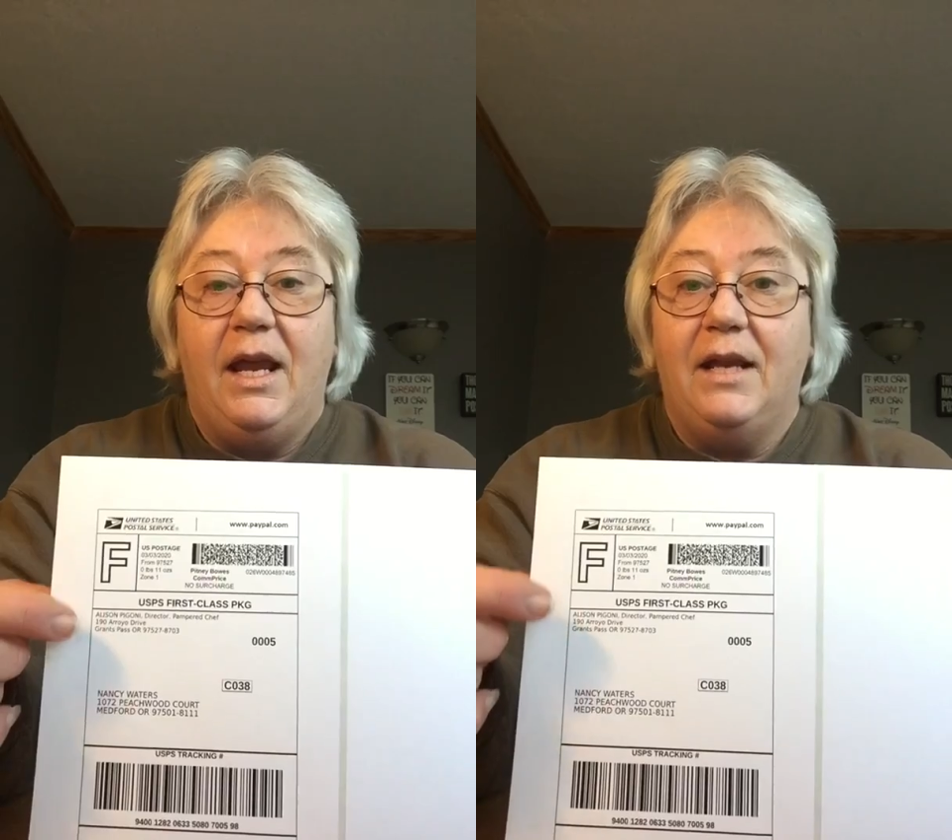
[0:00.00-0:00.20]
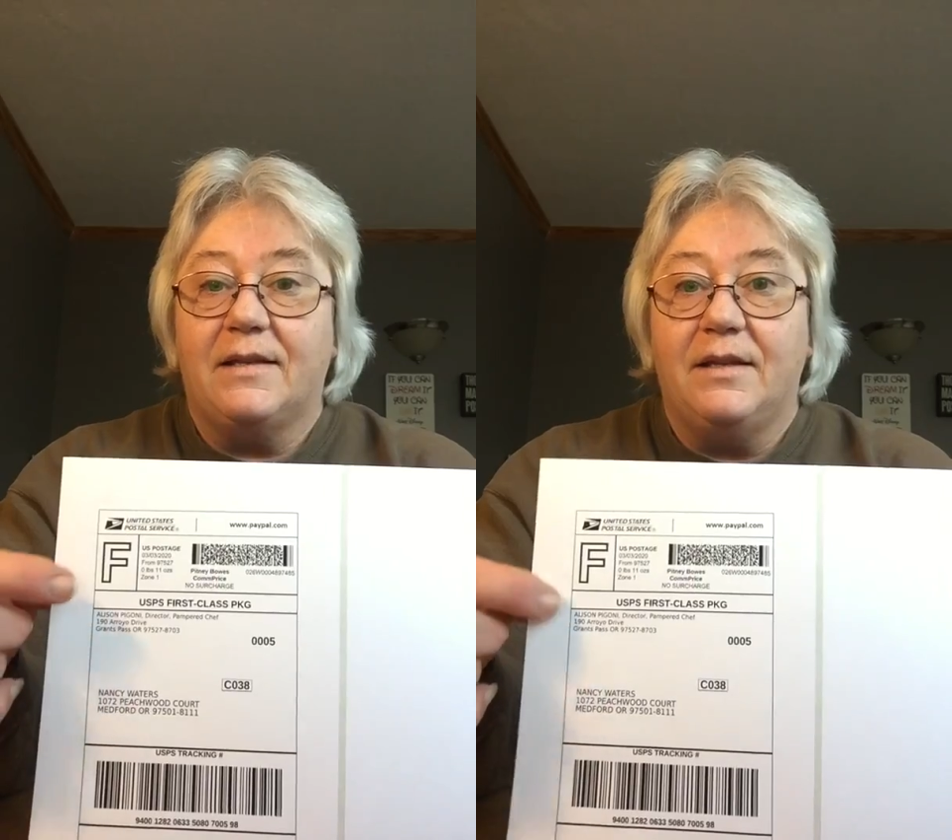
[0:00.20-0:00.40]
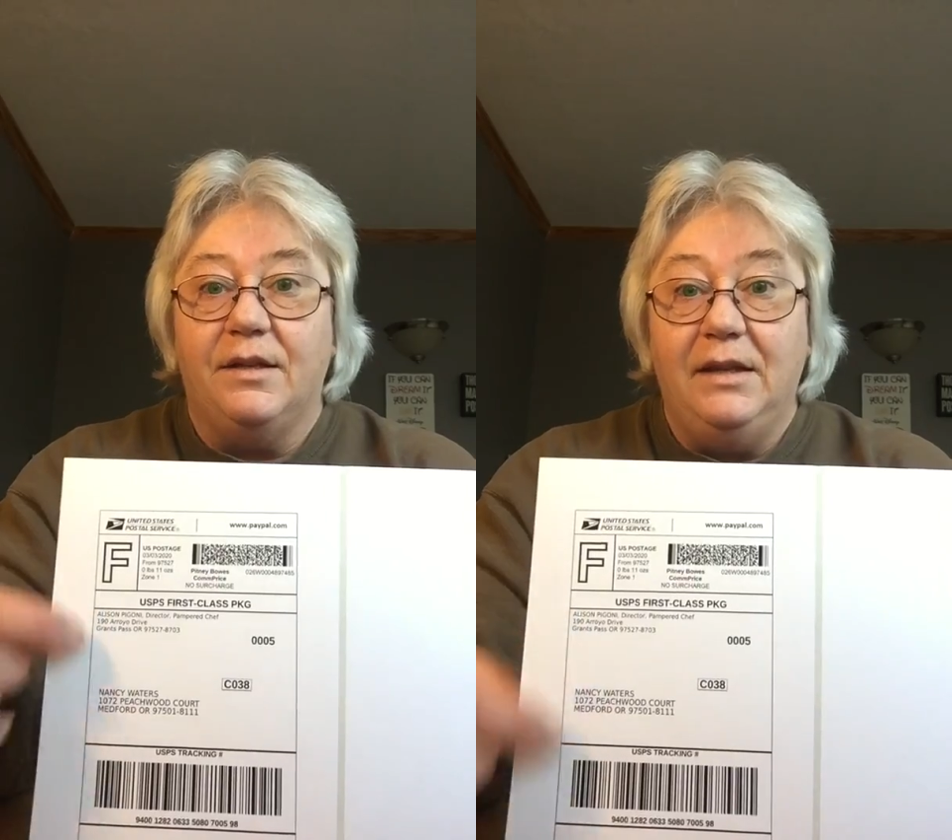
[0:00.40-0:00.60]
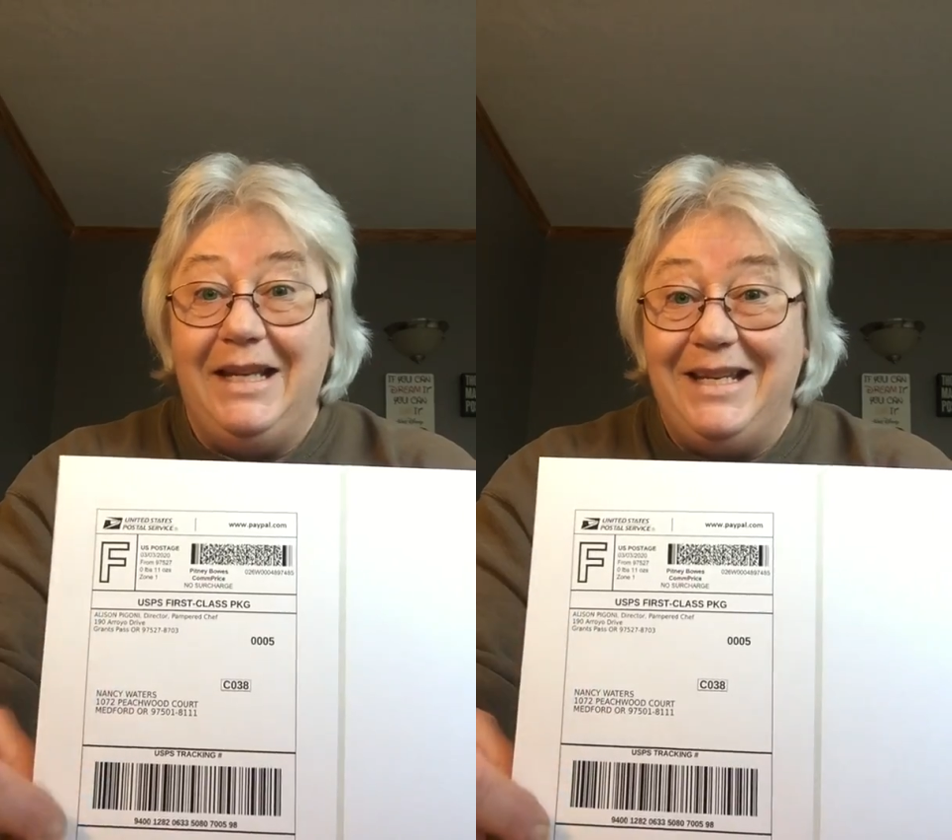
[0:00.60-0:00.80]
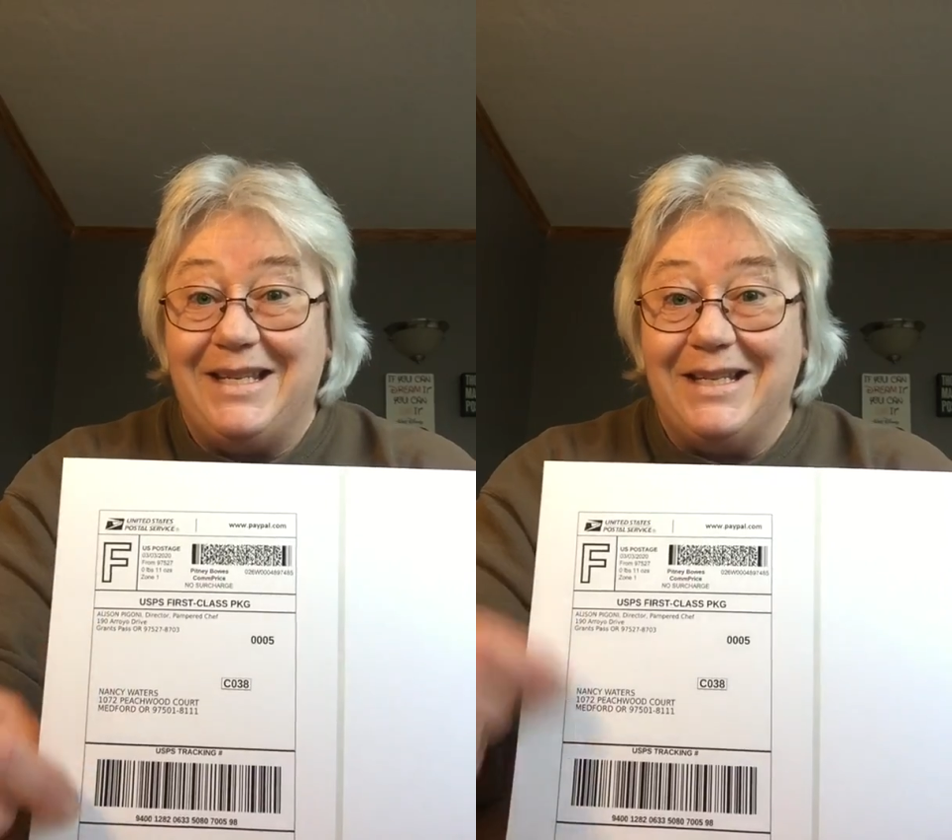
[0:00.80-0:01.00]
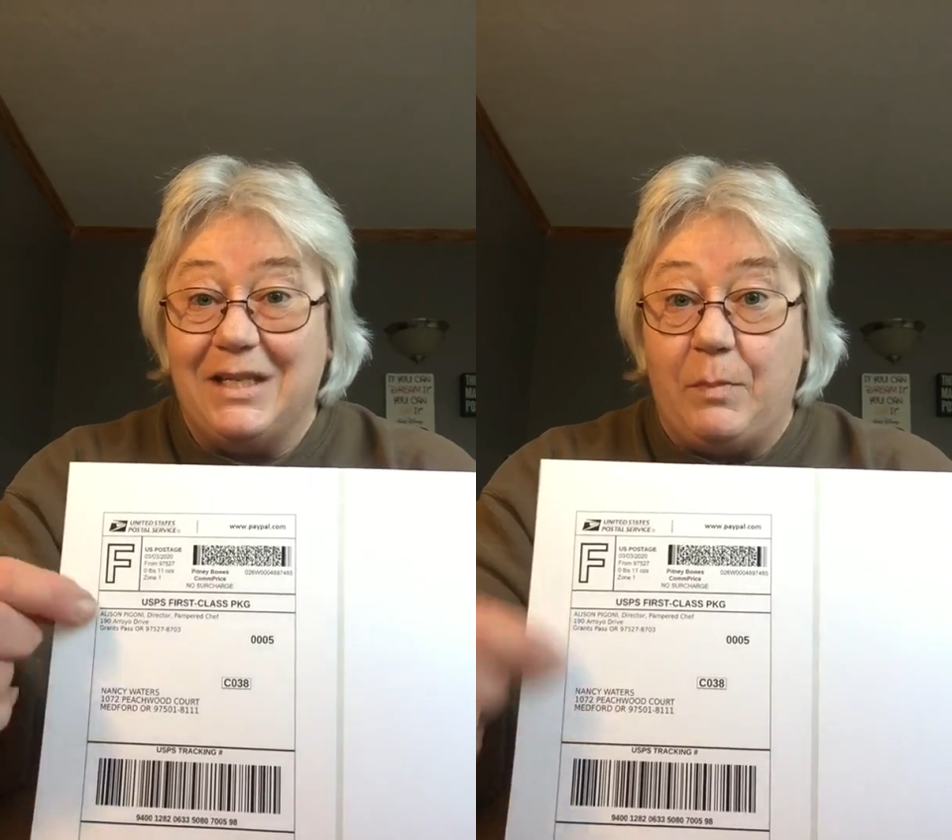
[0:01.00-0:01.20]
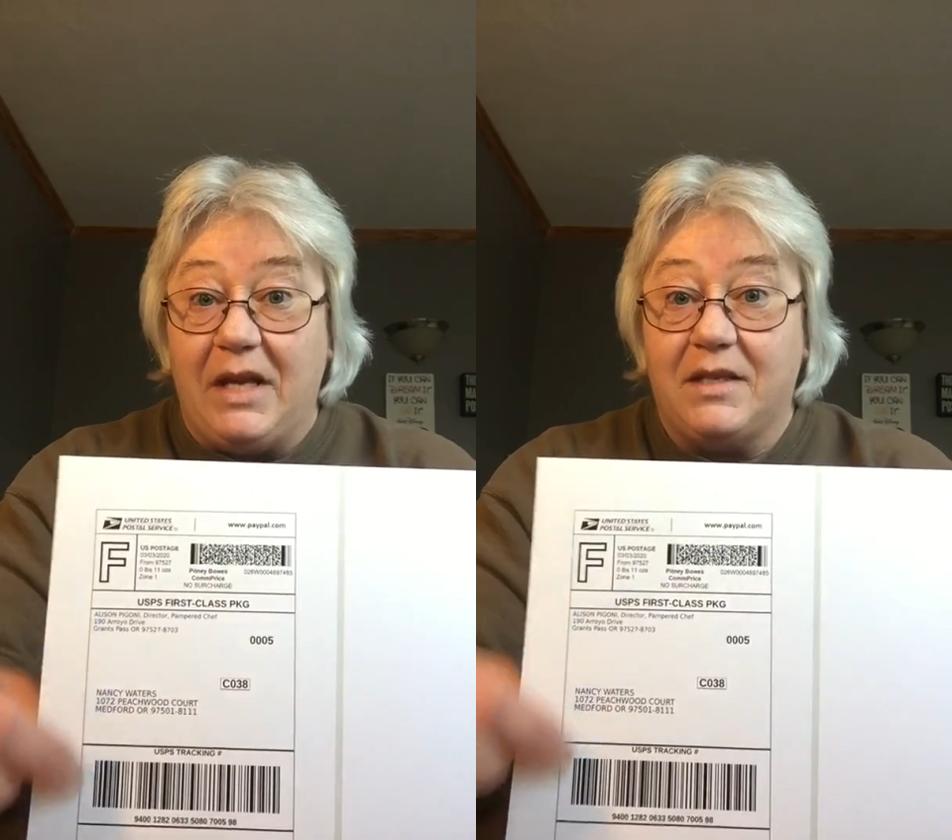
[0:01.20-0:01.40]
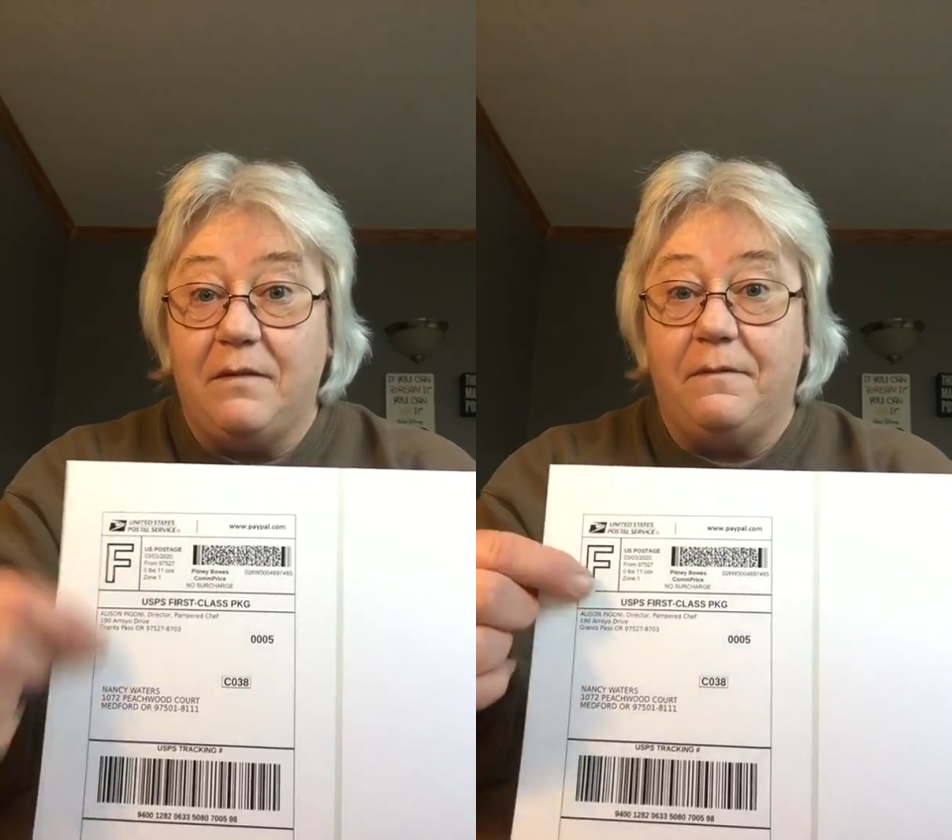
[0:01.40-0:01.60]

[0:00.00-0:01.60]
It's the least expensive.